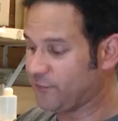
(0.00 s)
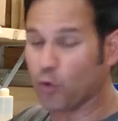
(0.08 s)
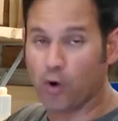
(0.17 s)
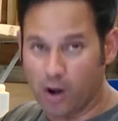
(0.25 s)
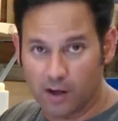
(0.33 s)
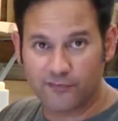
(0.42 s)

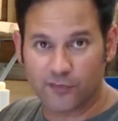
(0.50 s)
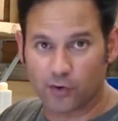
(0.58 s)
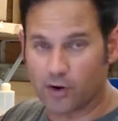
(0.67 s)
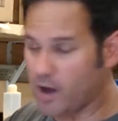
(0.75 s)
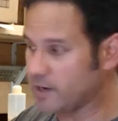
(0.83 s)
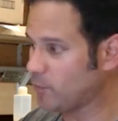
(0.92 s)
for,
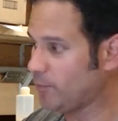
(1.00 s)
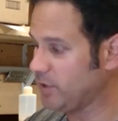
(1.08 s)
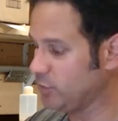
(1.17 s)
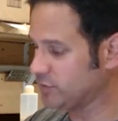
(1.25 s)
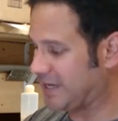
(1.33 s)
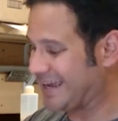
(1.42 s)
for
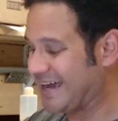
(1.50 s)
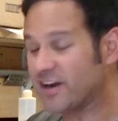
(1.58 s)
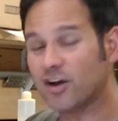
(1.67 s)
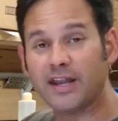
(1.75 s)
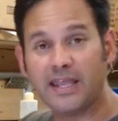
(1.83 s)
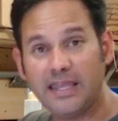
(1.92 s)
automobiles. I
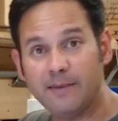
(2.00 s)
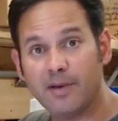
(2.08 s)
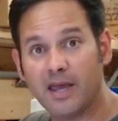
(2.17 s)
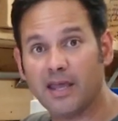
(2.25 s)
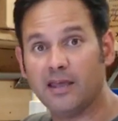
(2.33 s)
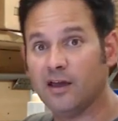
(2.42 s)
got it on
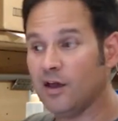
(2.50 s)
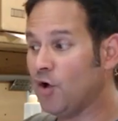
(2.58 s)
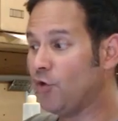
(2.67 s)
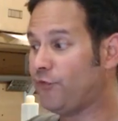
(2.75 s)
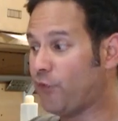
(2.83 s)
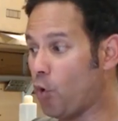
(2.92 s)
eBay
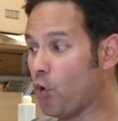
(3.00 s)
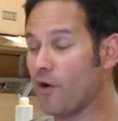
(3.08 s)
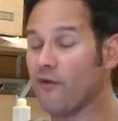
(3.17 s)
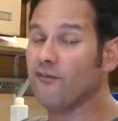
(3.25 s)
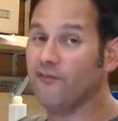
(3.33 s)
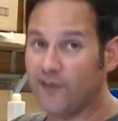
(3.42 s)

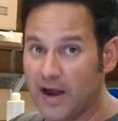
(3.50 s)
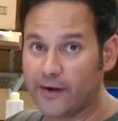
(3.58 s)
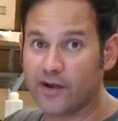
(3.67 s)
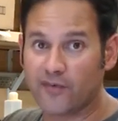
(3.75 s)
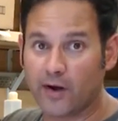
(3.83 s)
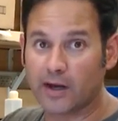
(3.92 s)
for
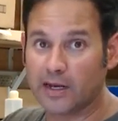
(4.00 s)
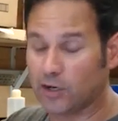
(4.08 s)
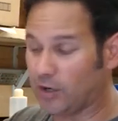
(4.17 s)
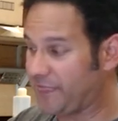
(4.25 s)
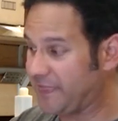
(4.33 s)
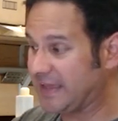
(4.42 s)
very, very
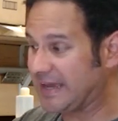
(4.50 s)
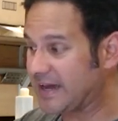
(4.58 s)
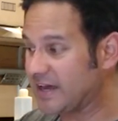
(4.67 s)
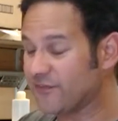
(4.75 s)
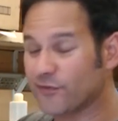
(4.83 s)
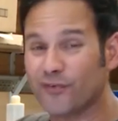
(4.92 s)
little. I think I
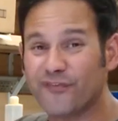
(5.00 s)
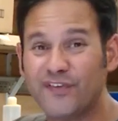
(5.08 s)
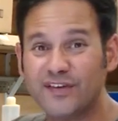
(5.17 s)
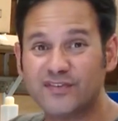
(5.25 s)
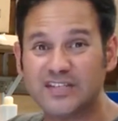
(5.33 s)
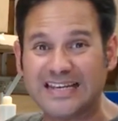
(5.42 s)
got it for
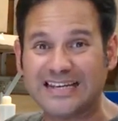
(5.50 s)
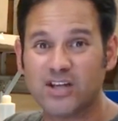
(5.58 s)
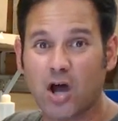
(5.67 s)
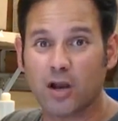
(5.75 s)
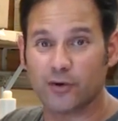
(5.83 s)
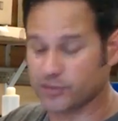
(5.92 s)

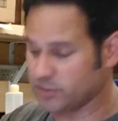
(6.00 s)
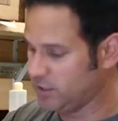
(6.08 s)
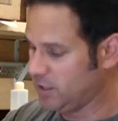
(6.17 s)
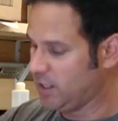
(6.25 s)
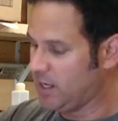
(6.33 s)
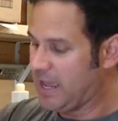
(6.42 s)
$15.
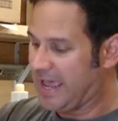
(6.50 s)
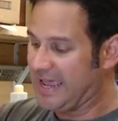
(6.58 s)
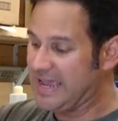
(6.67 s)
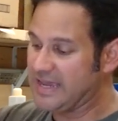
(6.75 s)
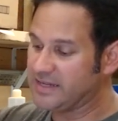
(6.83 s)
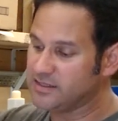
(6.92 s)

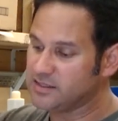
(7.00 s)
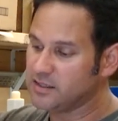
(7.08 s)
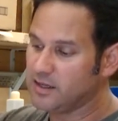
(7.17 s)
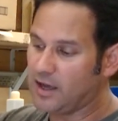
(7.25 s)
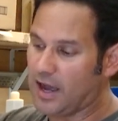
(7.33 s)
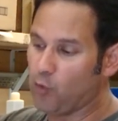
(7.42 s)
And
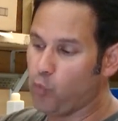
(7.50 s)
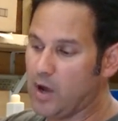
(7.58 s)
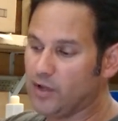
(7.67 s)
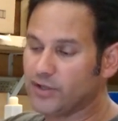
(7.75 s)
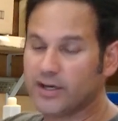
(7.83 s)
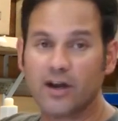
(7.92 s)
I
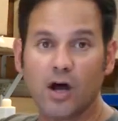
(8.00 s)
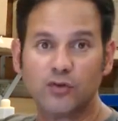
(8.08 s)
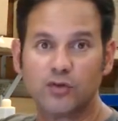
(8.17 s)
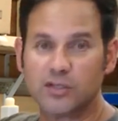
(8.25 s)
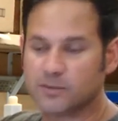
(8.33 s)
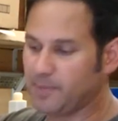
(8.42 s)
welded it
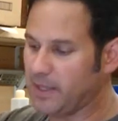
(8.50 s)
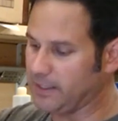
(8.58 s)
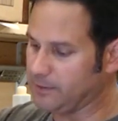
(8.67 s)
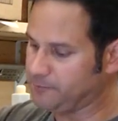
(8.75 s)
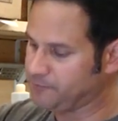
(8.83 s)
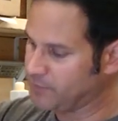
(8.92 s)
onto this
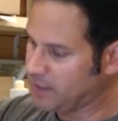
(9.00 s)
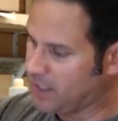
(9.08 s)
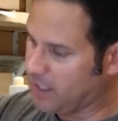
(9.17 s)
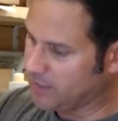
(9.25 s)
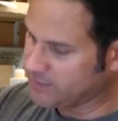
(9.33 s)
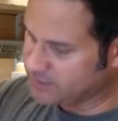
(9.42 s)
plate.
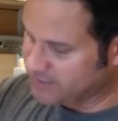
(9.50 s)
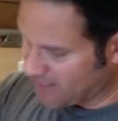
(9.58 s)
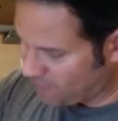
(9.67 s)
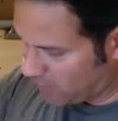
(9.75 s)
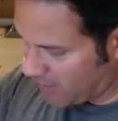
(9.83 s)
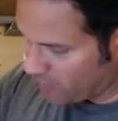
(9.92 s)
Uh, it doesn't
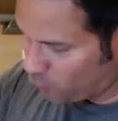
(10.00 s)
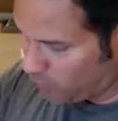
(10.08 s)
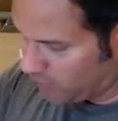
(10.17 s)
have a lot of